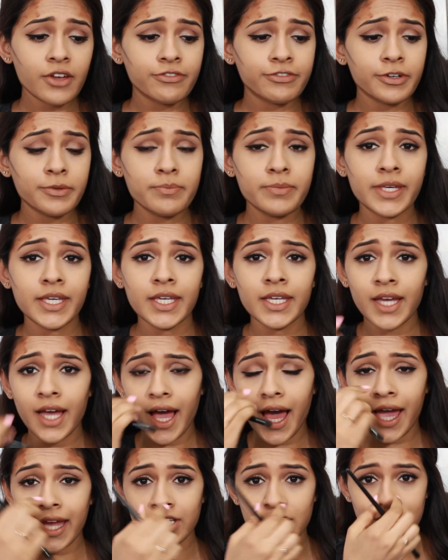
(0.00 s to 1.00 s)
For me,
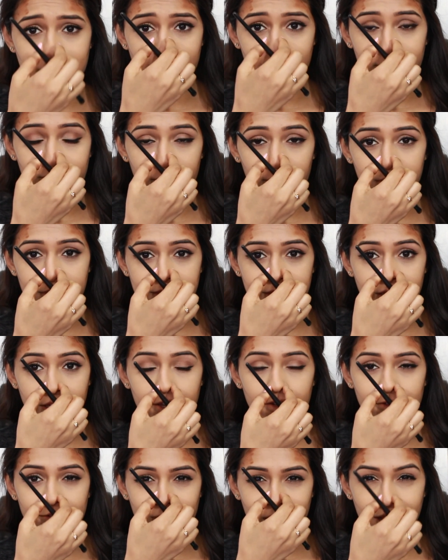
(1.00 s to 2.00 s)
I just like focusing
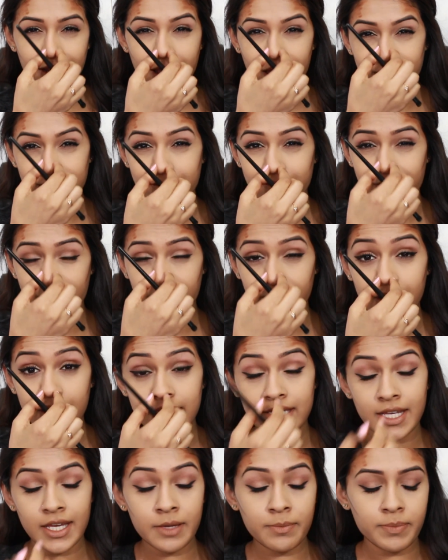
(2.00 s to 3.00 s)
it right at the very
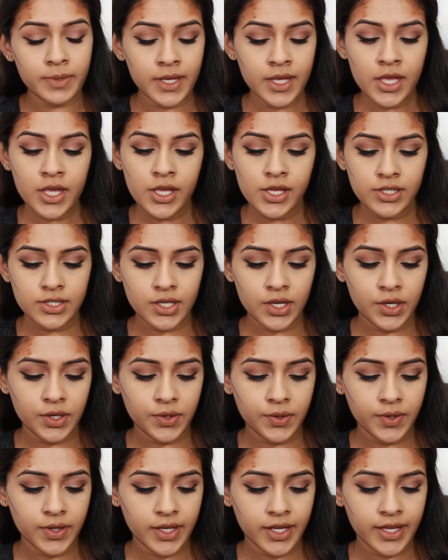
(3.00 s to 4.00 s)
tip.
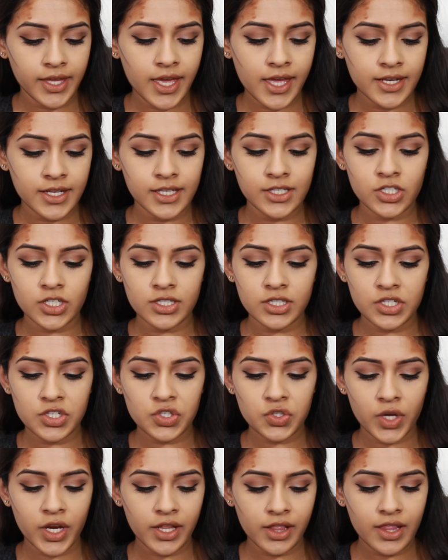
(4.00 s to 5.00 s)
So again, in just a
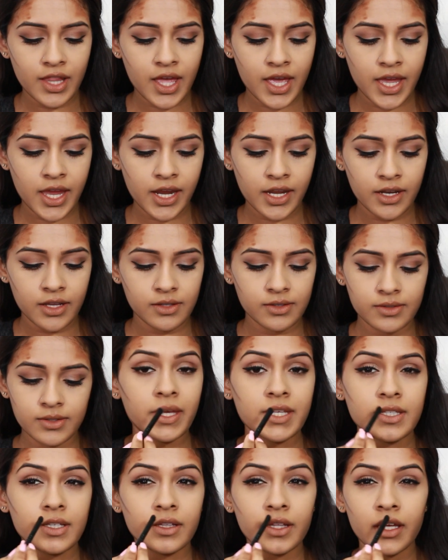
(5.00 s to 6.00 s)
straight line,
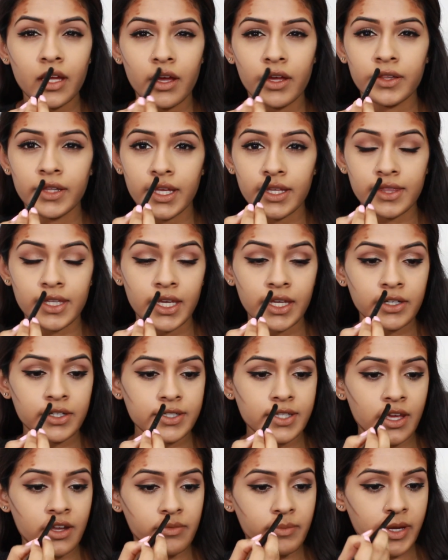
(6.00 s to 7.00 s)
basically on like the inner
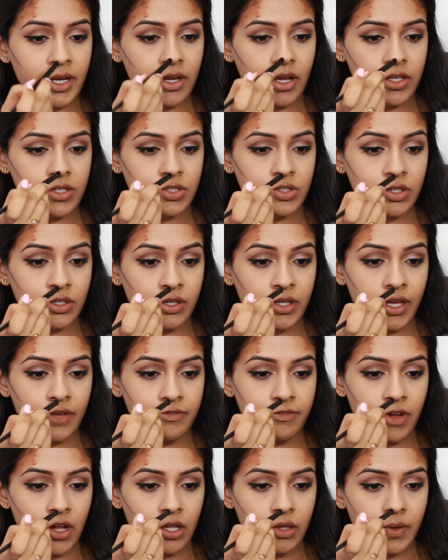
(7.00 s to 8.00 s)
side of my nostril,
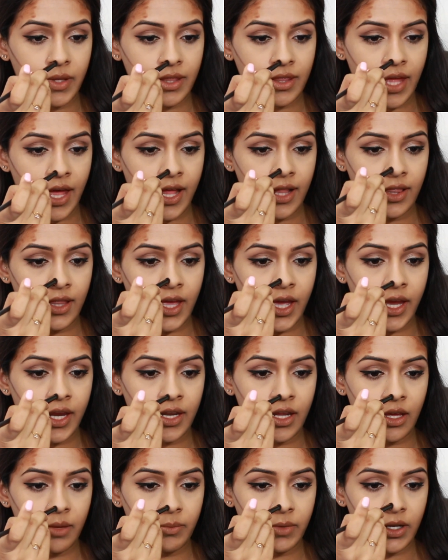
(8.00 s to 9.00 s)
following that
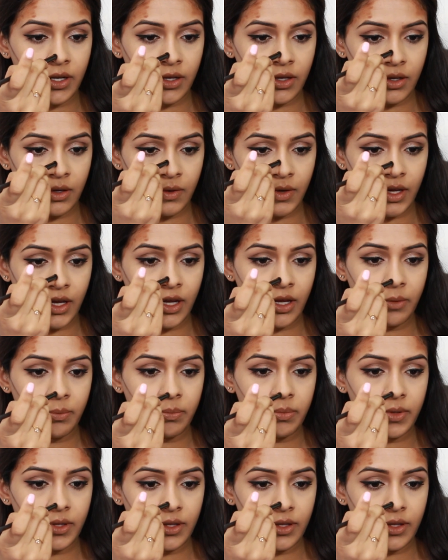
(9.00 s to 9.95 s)
line, I'm going to go up.